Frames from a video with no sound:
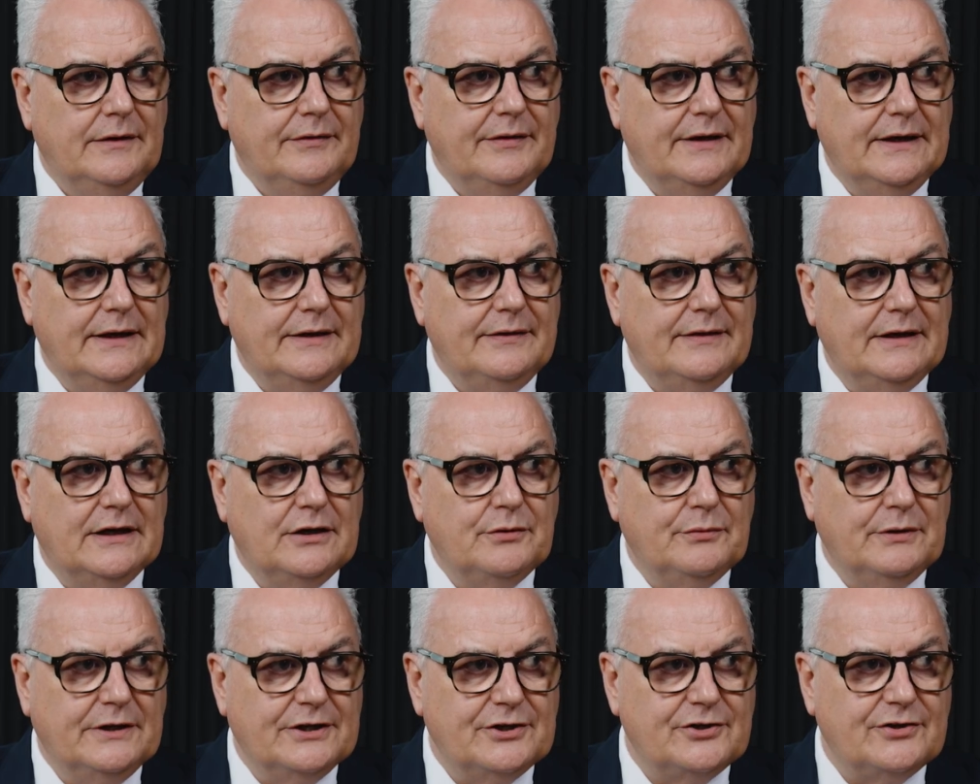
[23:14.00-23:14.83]
They're
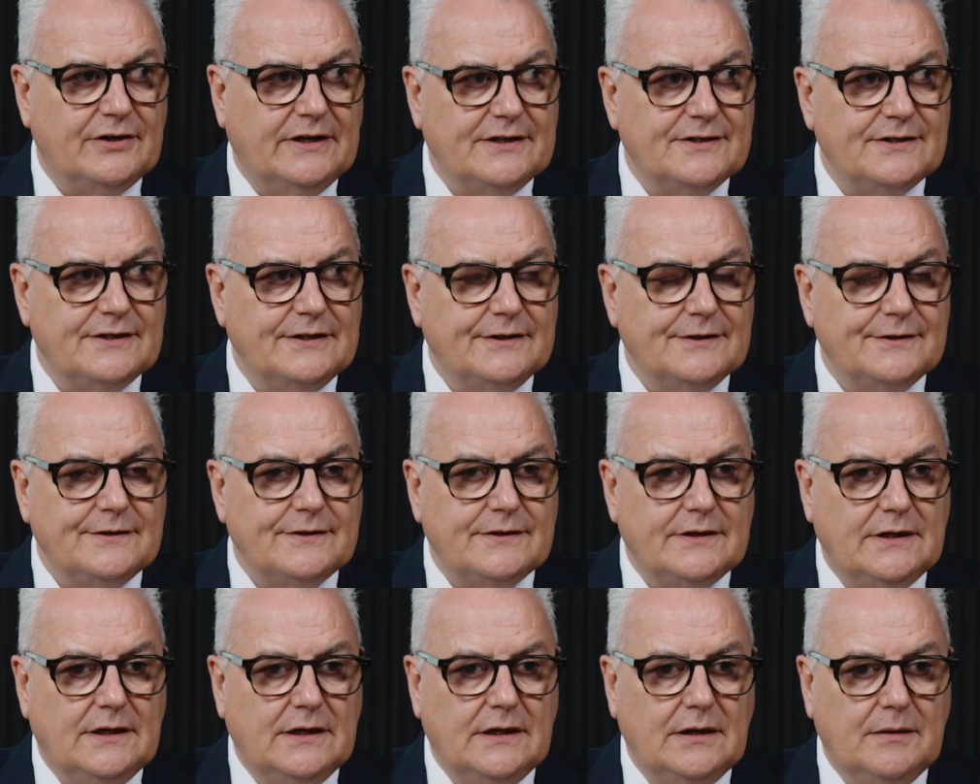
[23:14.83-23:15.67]
quite
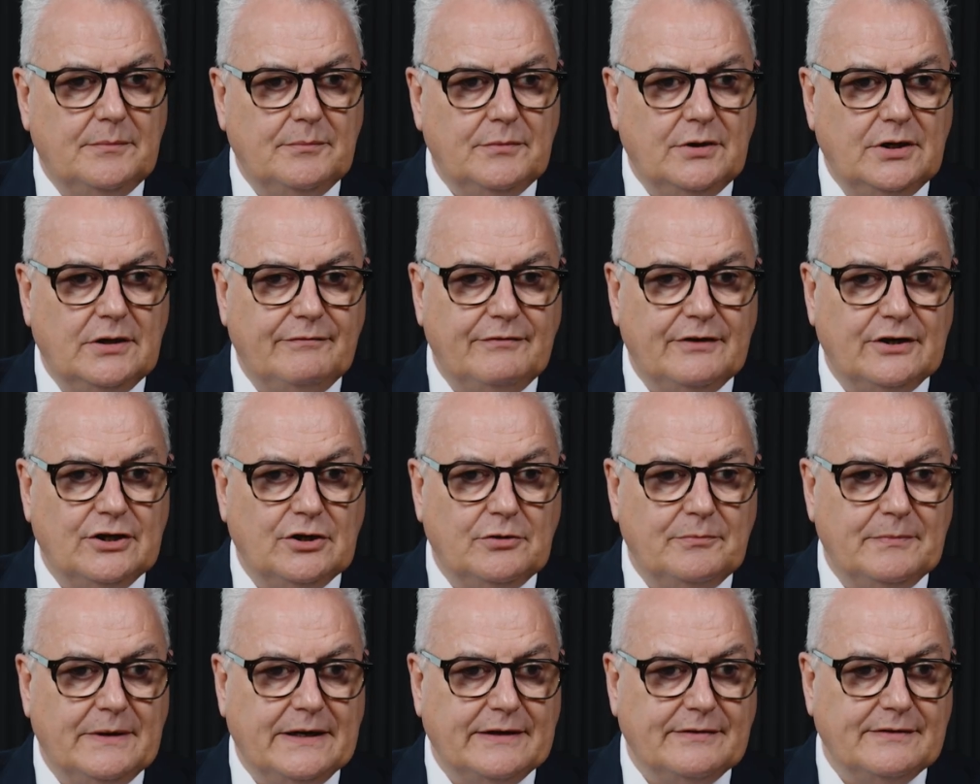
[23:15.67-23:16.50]
transient. If they
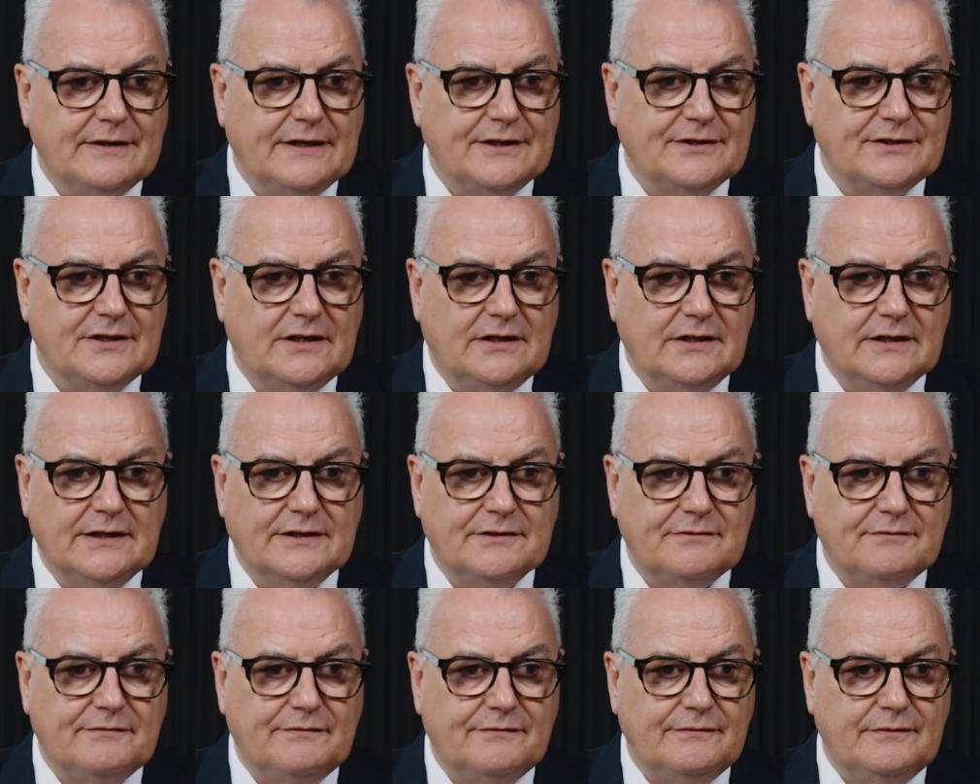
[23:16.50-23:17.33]
don't make their
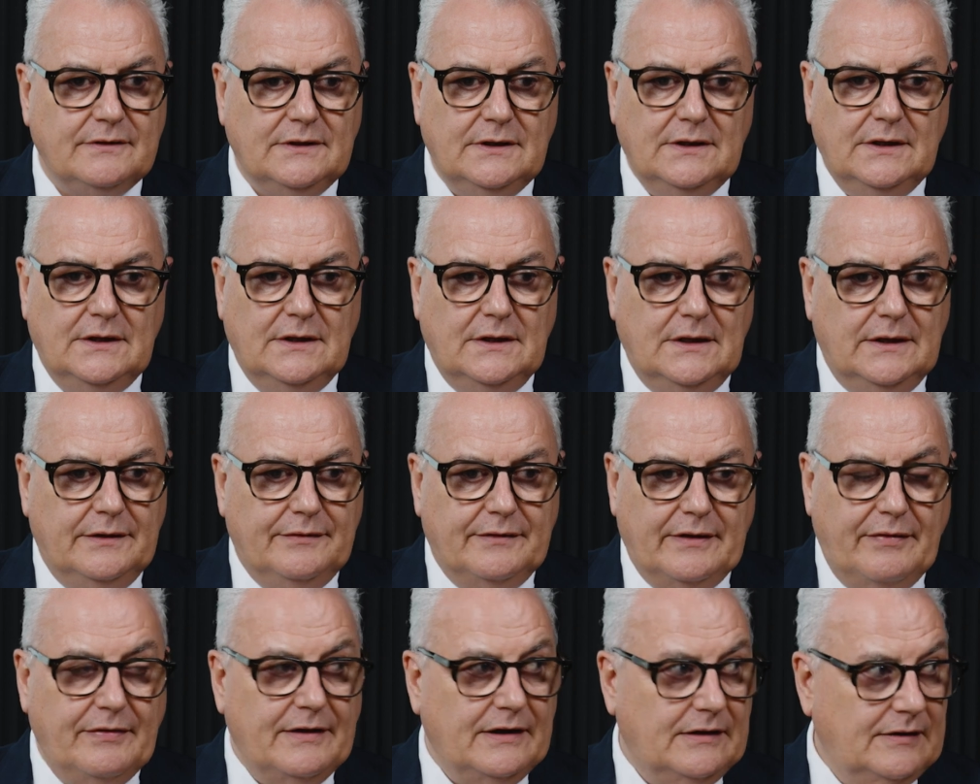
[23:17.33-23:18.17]
targets,
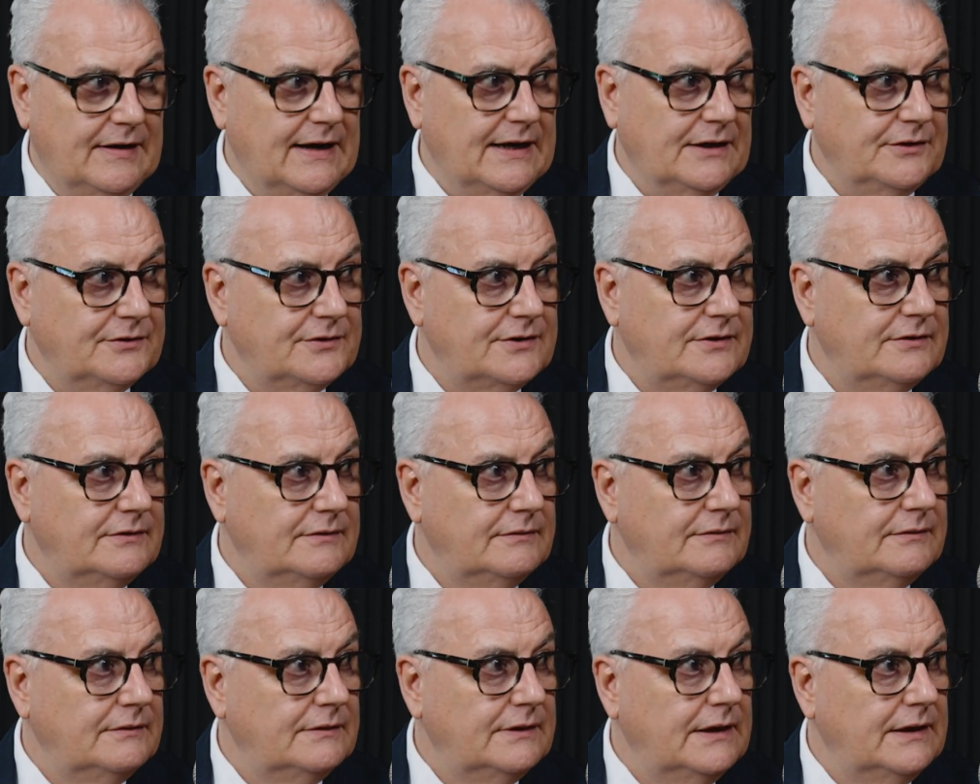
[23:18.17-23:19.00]
then they're out.
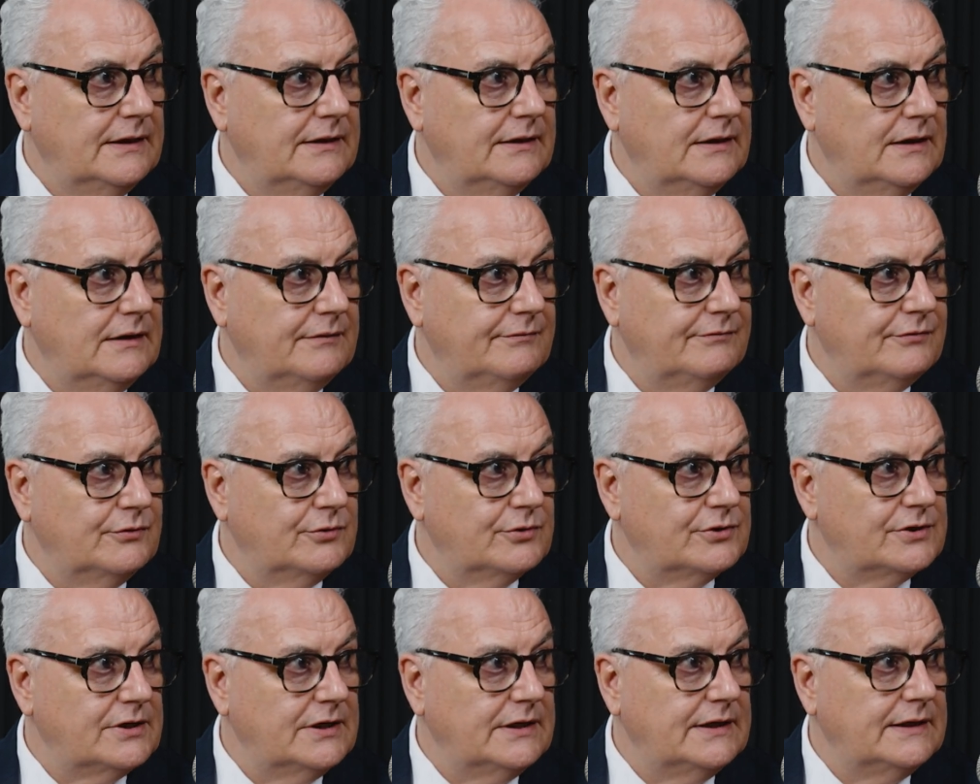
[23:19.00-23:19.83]
And
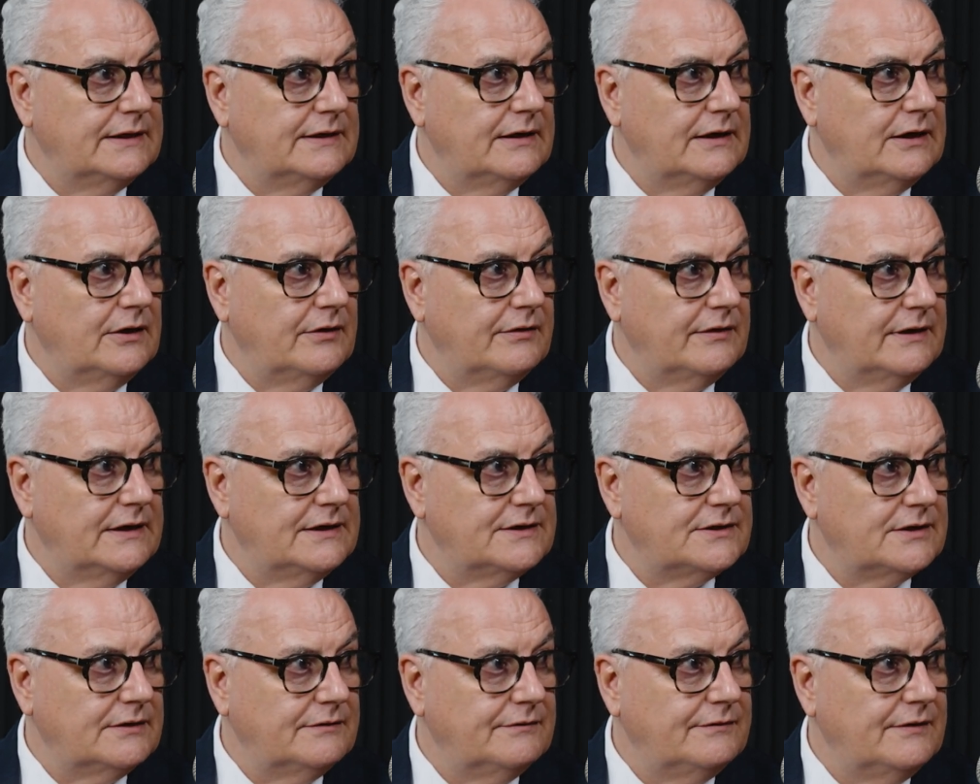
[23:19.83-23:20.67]
unfortunately,
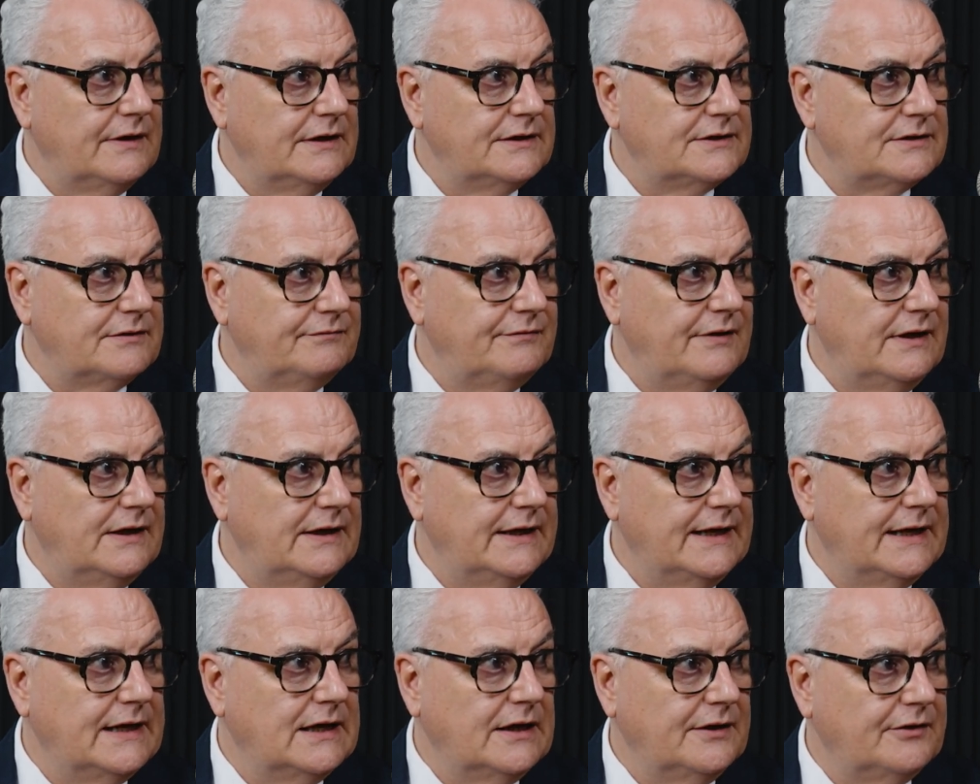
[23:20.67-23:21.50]
it's a
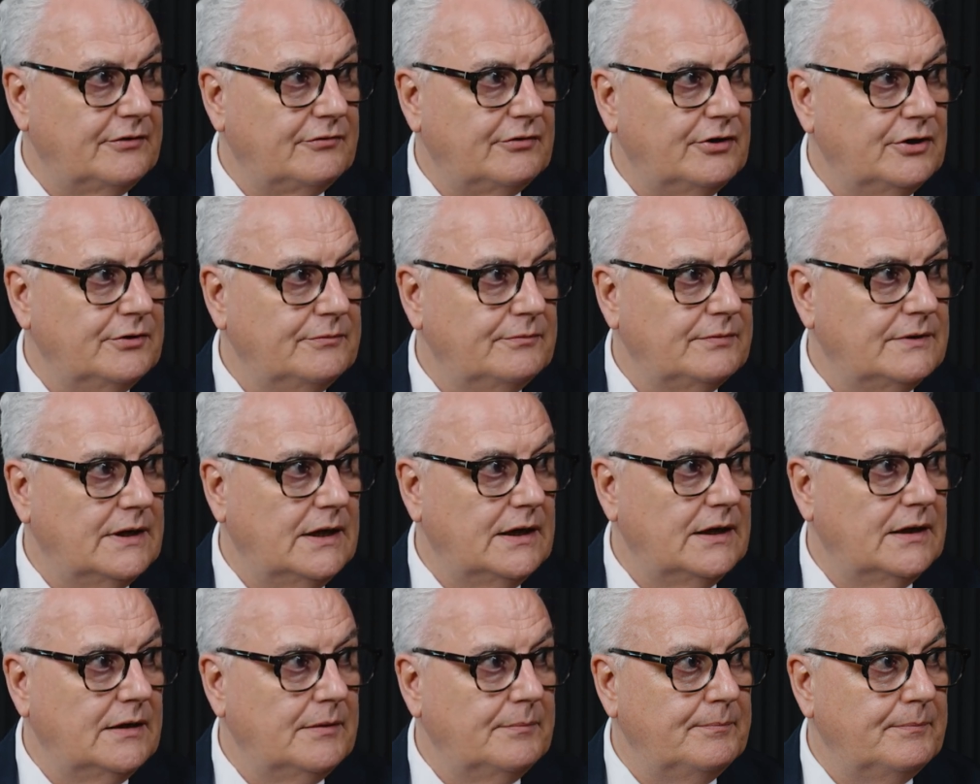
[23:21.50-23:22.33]
fairly cutthroat
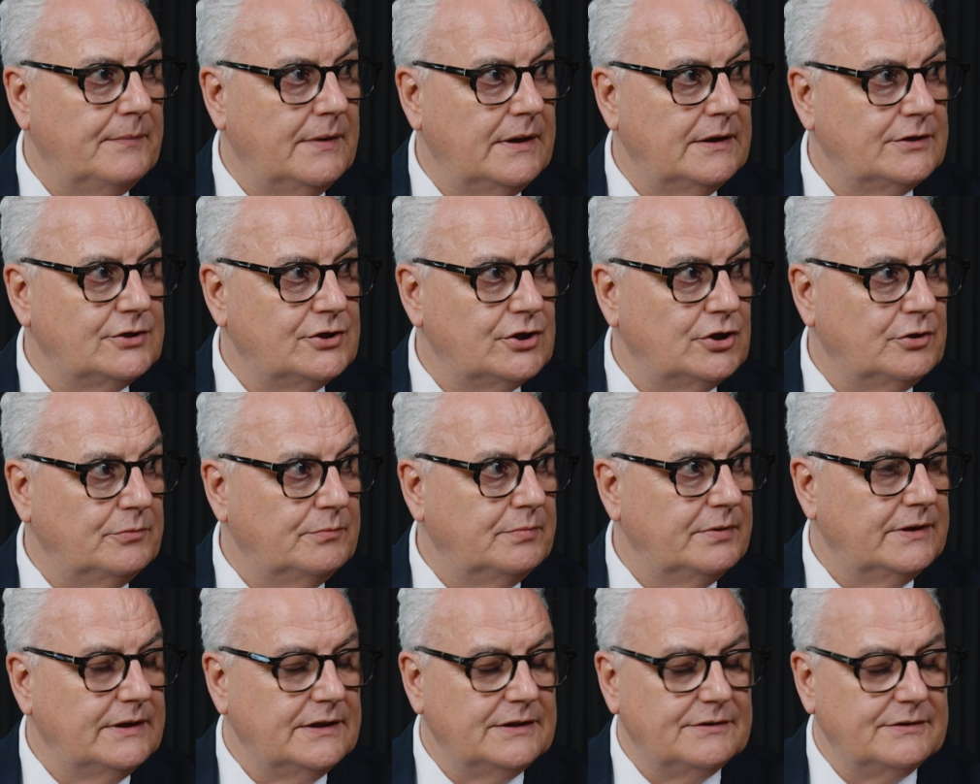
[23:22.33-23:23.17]
job.